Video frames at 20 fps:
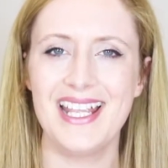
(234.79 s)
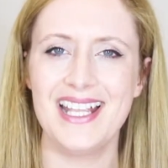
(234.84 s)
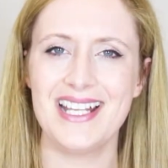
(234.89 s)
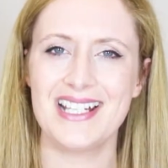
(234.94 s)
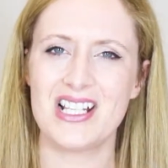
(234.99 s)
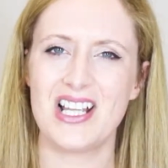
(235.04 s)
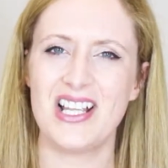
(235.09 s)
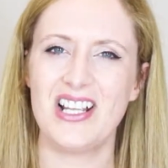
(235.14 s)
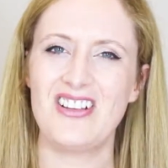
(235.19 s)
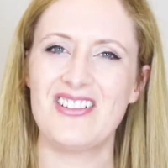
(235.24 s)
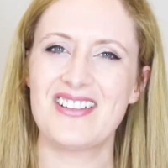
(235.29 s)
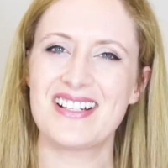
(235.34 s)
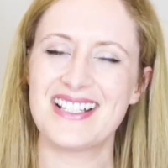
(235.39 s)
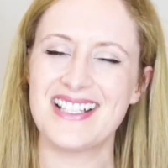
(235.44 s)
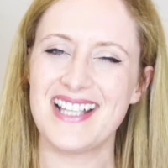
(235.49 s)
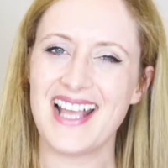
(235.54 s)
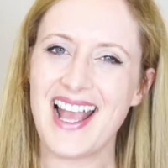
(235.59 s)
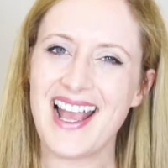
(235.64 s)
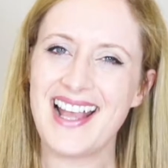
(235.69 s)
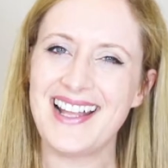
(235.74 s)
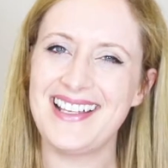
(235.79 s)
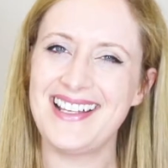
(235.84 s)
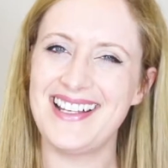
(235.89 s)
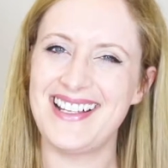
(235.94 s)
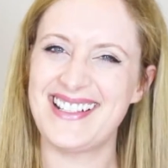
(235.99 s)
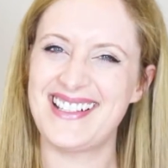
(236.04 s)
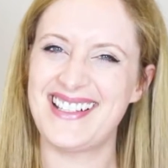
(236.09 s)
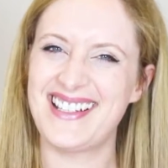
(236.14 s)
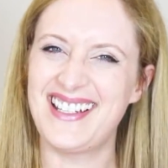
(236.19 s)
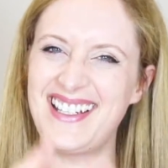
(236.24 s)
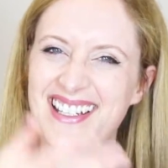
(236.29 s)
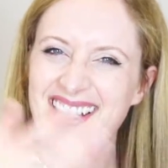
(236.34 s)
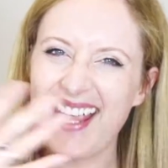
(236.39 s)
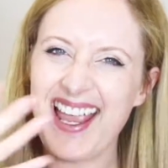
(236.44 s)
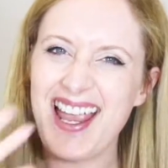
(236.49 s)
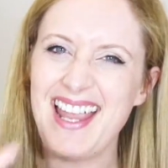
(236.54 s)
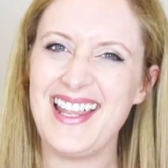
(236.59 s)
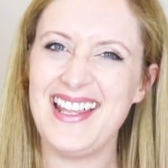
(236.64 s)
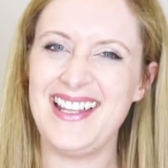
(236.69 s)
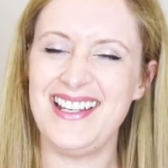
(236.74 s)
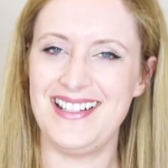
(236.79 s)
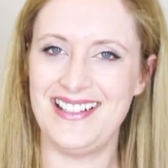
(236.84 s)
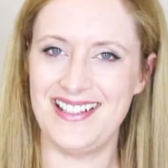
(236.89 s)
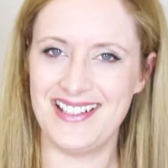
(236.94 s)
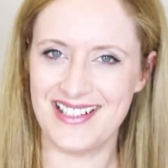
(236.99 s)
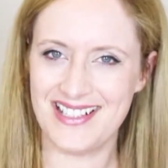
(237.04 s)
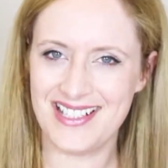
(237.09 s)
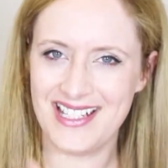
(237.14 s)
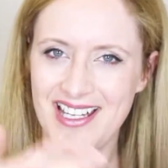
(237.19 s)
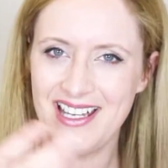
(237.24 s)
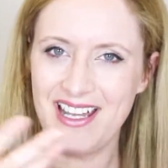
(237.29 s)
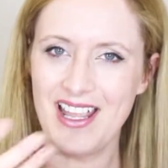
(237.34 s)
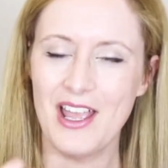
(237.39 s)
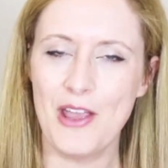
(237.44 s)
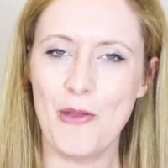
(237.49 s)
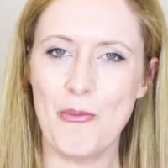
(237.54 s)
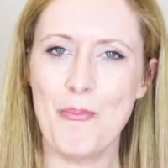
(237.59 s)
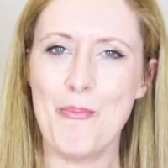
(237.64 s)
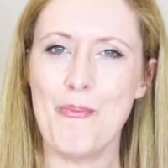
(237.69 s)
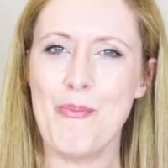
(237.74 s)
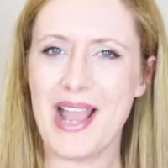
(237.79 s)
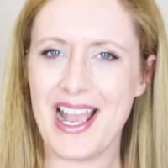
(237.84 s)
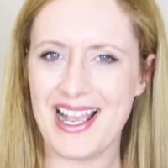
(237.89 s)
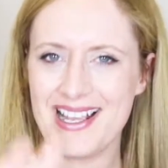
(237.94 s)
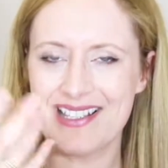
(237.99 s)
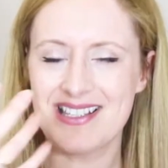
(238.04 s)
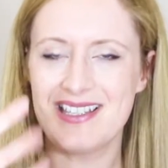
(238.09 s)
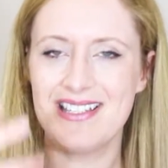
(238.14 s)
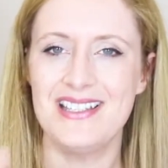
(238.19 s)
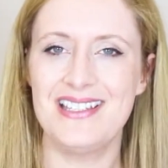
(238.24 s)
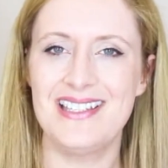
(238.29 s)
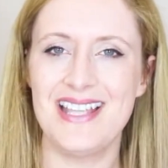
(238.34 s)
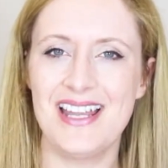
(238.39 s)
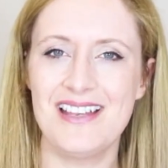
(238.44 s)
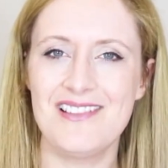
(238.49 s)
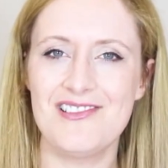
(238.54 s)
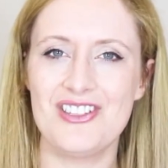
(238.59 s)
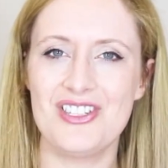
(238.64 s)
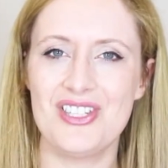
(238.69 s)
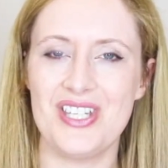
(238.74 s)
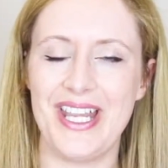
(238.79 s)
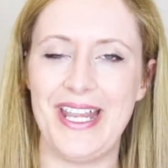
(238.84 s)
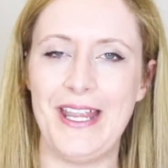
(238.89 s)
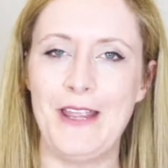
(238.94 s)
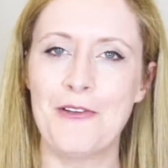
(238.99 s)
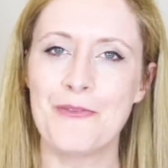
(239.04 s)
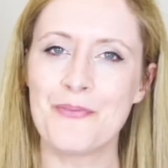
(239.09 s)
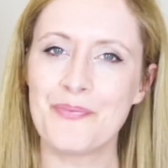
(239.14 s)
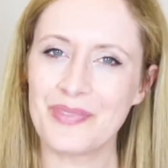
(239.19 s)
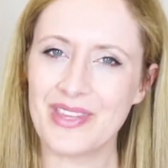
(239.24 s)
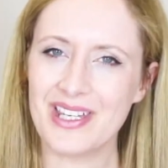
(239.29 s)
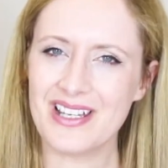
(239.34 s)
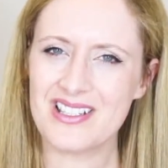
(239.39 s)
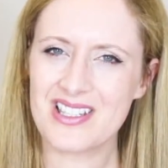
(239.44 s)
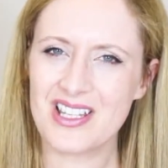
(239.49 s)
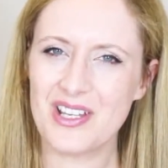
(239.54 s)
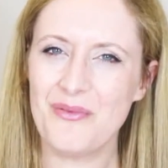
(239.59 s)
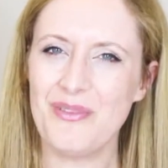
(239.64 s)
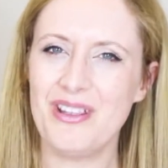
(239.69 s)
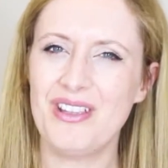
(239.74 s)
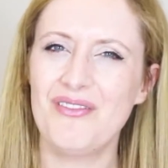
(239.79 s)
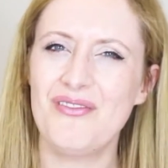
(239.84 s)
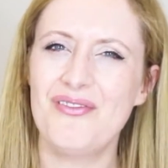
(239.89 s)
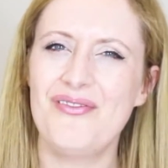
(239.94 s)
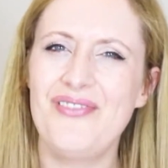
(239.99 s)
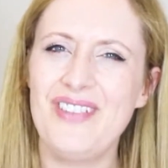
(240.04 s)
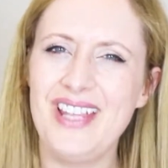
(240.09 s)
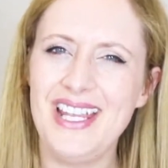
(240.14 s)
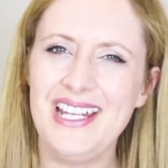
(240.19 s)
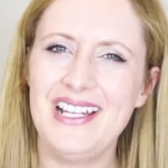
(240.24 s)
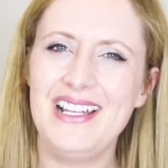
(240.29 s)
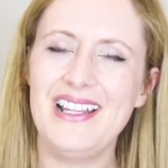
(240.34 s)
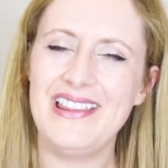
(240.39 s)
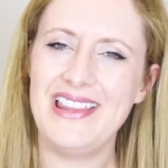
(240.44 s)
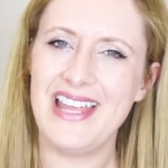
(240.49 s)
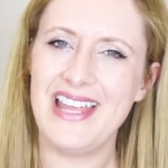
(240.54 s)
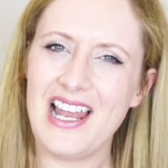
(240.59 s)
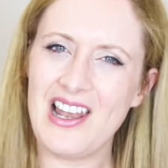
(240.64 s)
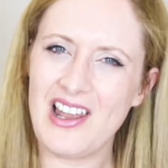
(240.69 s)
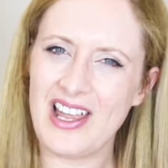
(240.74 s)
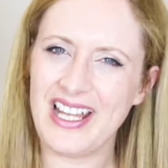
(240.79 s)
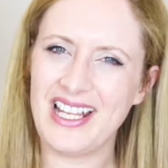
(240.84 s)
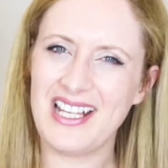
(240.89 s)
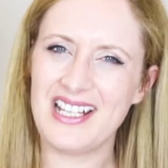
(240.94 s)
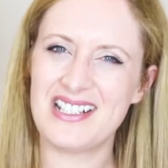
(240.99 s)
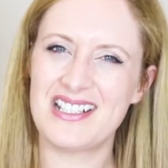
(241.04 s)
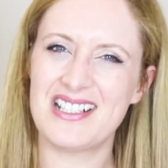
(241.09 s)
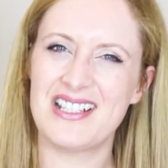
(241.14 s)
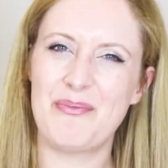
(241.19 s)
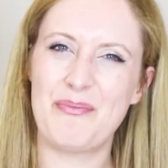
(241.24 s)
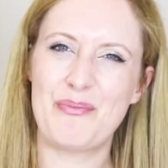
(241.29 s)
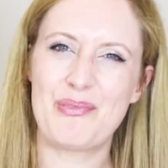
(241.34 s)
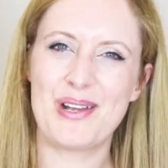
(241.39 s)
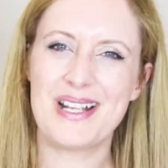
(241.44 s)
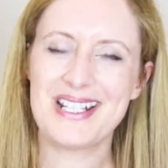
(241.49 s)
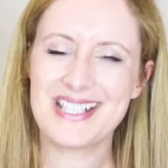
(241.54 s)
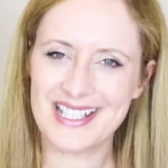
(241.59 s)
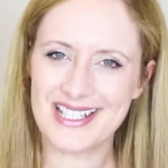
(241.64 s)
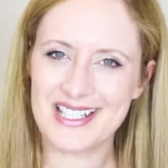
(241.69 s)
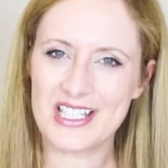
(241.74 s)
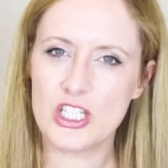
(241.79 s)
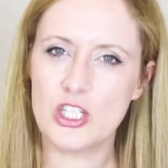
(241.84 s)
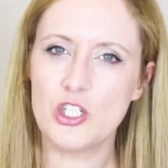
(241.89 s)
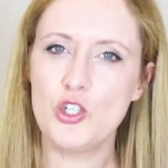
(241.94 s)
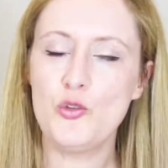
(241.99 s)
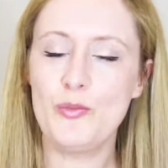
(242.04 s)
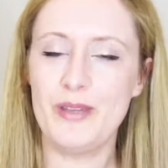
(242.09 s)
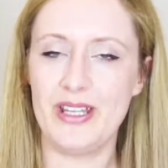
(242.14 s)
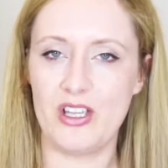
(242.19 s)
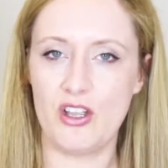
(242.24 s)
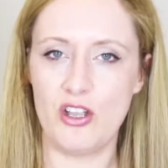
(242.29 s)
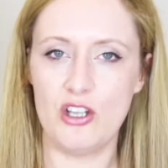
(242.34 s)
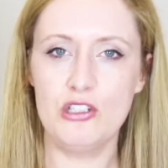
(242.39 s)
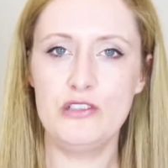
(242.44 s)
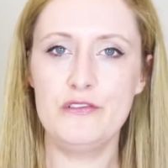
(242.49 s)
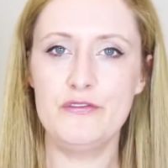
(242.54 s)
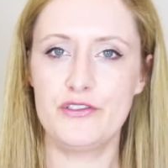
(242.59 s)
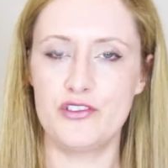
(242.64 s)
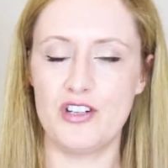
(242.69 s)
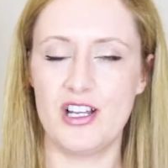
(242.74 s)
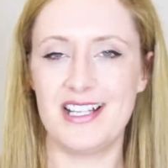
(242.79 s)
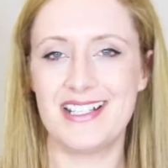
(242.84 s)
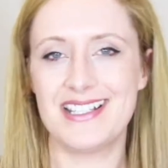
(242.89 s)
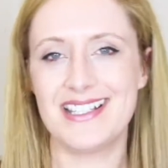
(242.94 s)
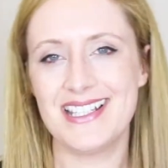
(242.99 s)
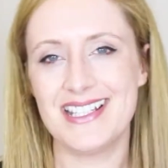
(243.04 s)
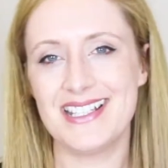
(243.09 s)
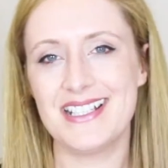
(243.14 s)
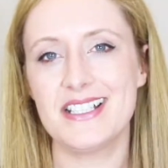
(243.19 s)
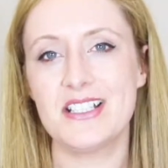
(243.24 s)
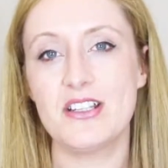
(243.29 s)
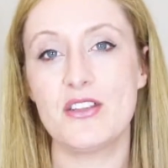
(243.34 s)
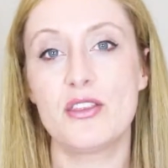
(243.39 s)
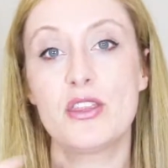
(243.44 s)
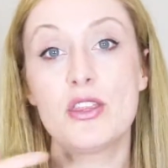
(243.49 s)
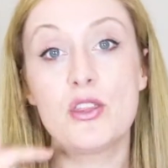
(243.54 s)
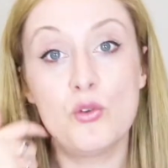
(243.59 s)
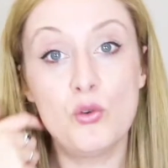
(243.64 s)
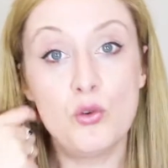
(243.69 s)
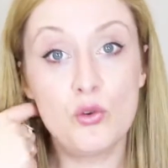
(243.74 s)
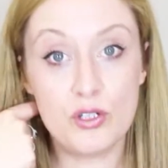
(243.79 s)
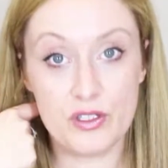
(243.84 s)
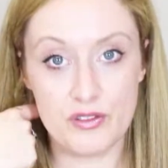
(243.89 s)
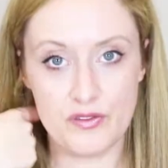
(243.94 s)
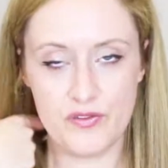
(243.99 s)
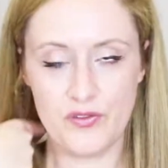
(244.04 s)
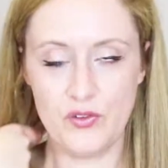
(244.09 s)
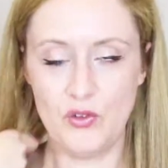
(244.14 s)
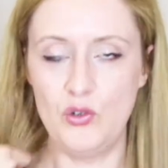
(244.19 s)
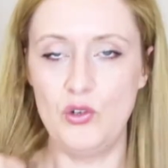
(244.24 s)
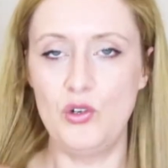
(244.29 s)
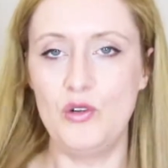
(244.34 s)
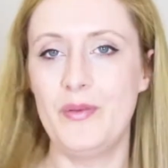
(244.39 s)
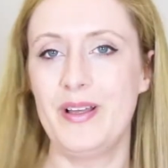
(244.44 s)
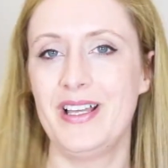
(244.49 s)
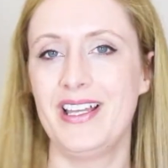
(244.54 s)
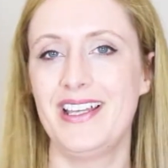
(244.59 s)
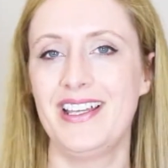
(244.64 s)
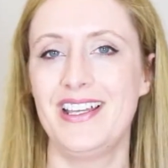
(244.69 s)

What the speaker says: It's like our sadness gains in mass and density. It's like we can feel it like it's a presence looming over us. This is a thought form.